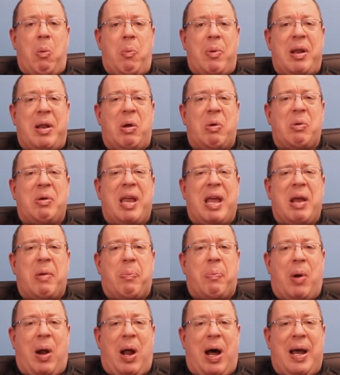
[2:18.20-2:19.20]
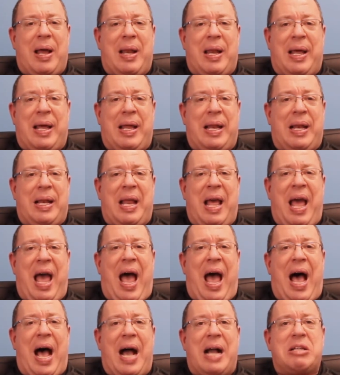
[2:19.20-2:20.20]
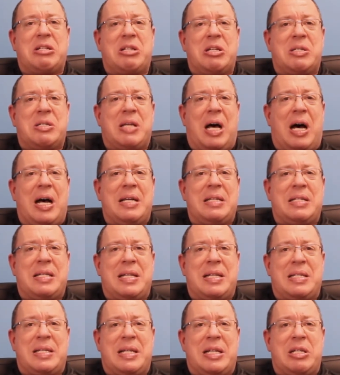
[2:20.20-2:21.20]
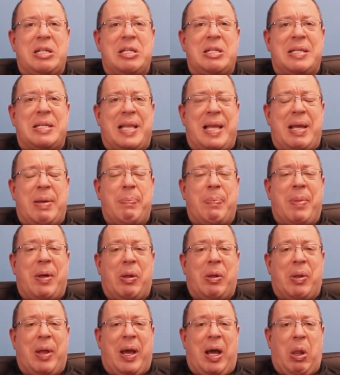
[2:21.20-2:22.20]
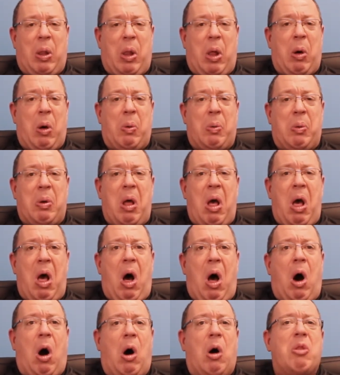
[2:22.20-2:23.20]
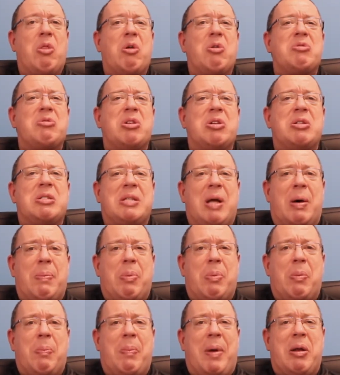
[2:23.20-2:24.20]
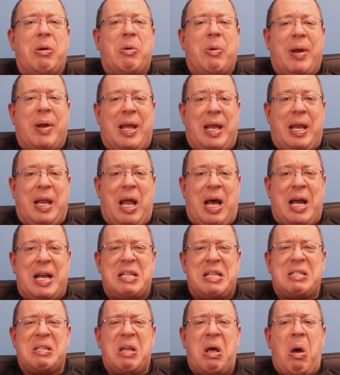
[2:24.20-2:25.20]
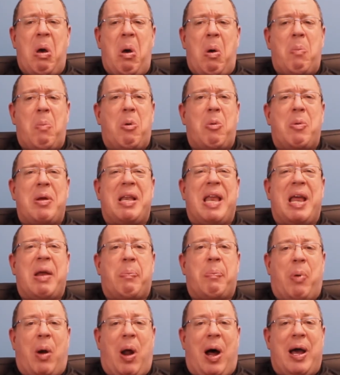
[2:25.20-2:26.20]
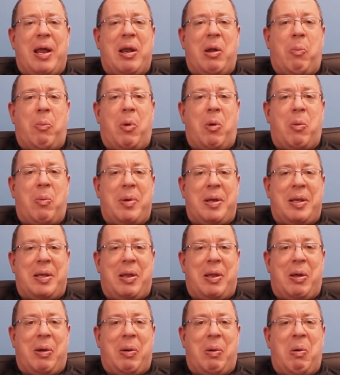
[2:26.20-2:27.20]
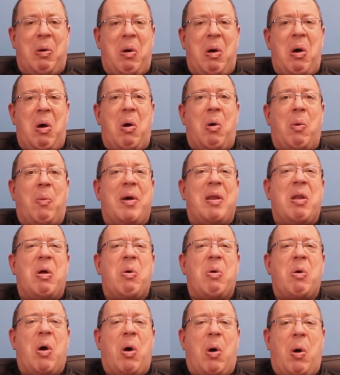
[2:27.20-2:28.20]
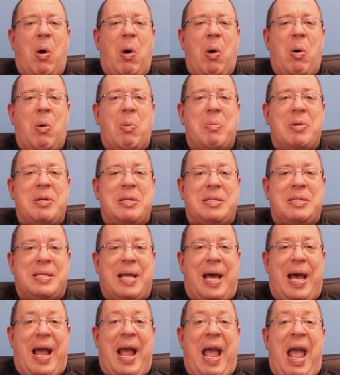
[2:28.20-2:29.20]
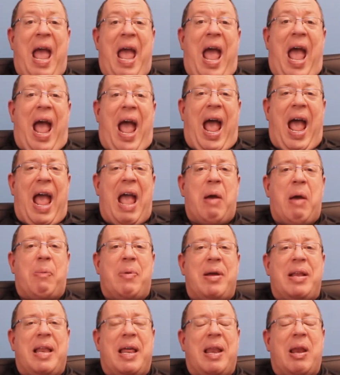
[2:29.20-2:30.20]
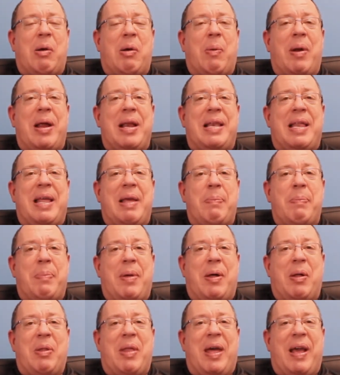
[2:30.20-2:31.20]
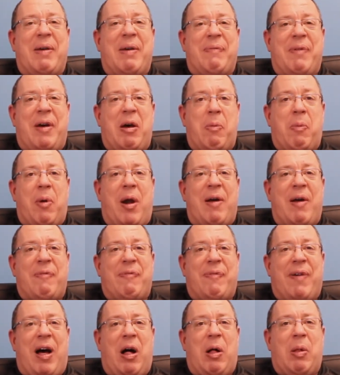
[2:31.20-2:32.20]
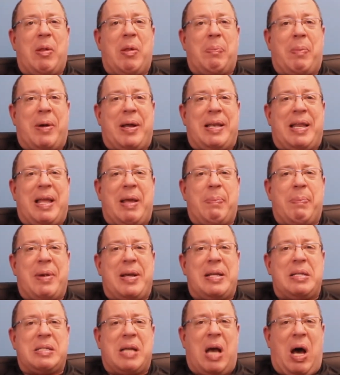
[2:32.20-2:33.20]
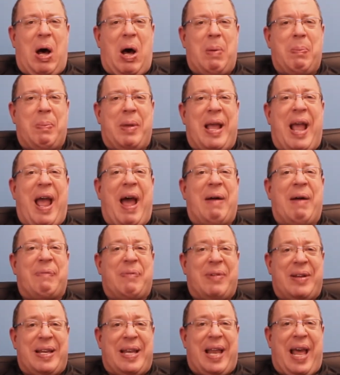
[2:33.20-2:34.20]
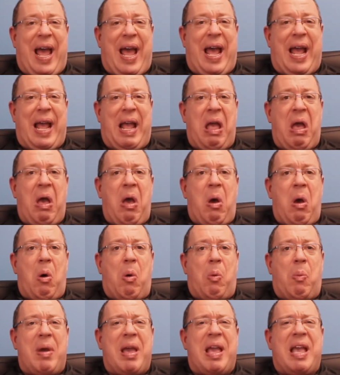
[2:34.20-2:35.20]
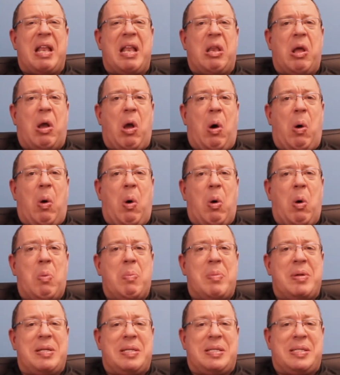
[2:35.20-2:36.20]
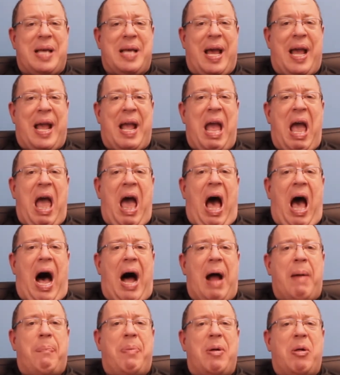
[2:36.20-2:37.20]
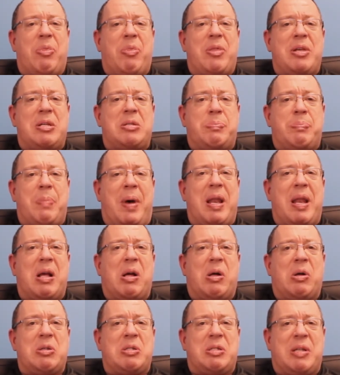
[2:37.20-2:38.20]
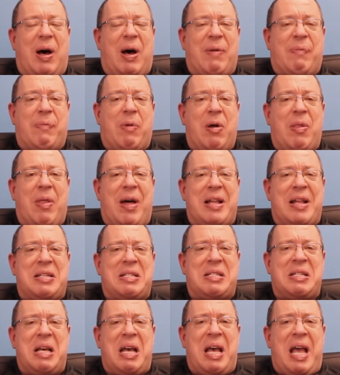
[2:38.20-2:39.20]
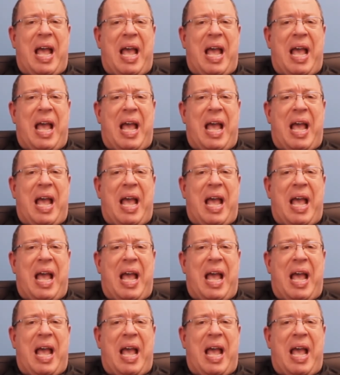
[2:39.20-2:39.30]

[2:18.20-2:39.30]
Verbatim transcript: We don't take pride in exercises and just team building alone. All those are supplementary and nice, but we take pride in what we do. We don't go home and say, hey, we did a great team building event where I fell and my teammates caught me every day. We get to go home and say, I built this medical software that's